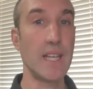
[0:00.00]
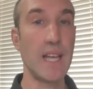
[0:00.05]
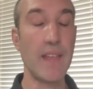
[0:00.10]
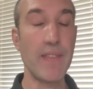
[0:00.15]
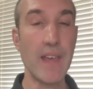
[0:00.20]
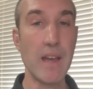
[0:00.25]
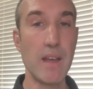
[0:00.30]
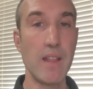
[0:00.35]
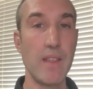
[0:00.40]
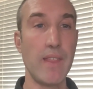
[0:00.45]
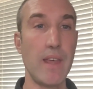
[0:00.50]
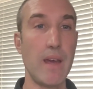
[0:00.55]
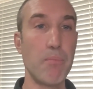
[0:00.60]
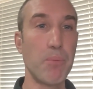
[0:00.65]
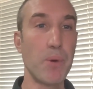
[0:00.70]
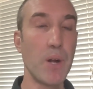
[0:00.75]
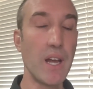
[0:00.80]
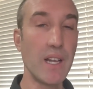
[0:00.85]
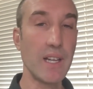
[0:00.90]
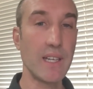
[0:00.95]
and that
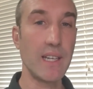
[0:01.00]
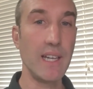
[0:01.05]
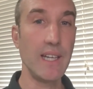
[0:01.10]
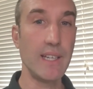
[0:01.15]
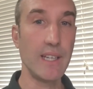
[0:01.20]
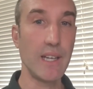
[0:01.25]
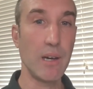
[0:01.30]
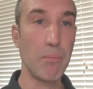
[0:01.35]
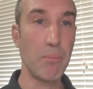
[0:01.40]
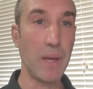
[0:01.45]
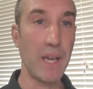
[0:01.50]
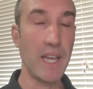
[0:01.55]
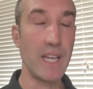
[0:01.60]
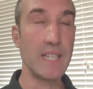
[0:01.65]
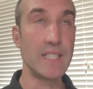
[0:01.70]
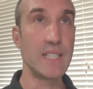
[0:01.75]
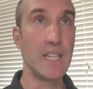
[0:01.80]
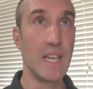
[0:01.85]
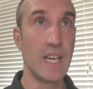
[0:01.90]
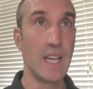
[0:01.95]
product detail
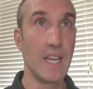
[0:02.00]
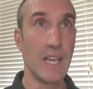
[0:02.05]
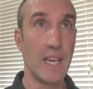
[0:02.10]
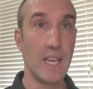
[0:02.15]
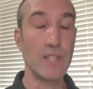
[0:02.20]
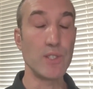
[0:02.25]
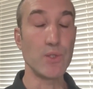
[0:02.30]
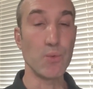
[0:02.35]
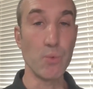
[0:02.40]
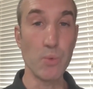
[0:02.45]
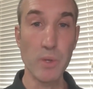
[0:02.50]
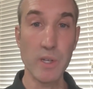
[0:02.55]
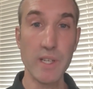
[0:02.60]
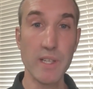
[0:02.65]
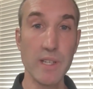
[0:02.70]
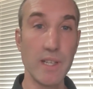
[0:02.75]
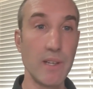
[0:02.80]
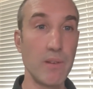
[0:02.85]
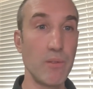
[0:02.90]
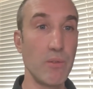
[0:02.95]
page is
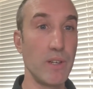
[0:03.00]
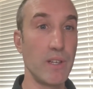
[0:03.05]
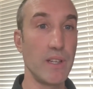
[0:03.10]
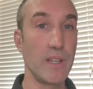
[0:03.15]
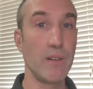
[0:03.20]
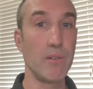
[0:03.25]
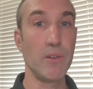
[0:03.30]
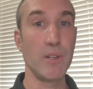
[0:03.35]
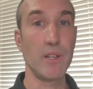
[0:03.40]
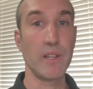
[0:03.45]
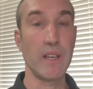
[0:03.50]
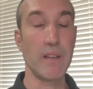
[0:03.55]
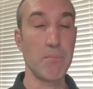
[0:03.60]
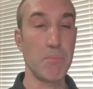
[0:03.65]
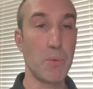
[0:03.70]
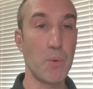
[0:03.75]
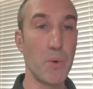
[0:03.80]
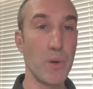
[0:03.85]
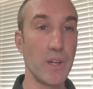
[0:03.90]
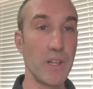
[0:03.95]
really, really, really
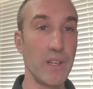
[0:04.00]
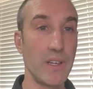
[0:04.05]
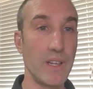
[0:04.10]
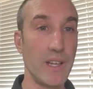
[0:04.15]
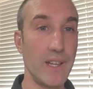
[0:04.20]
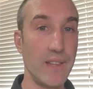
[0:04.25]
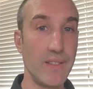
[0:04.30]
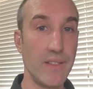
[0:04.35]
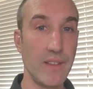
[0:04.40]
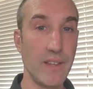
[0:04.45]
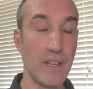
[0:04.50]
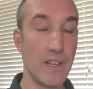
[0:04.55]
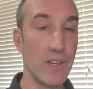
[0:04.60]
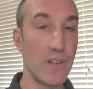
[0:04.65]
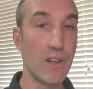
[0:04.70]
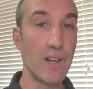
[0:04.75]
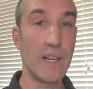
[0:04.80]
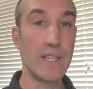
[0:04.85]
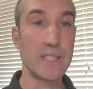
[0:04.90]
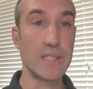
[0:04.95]
important in
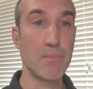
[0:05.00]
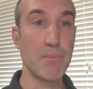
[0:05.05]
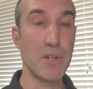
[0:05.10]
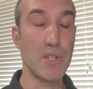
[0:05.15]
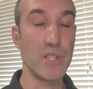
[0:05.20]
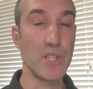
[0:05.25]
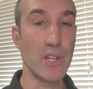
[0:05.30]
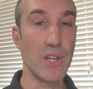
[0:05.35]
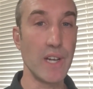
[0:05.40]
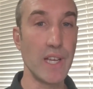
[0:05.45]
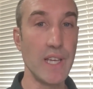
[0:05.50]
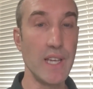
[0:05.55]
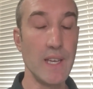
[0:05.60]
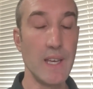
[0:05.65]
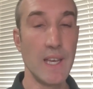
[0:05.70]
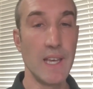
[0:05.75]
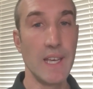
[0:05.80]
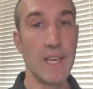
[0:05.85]
your customer journey.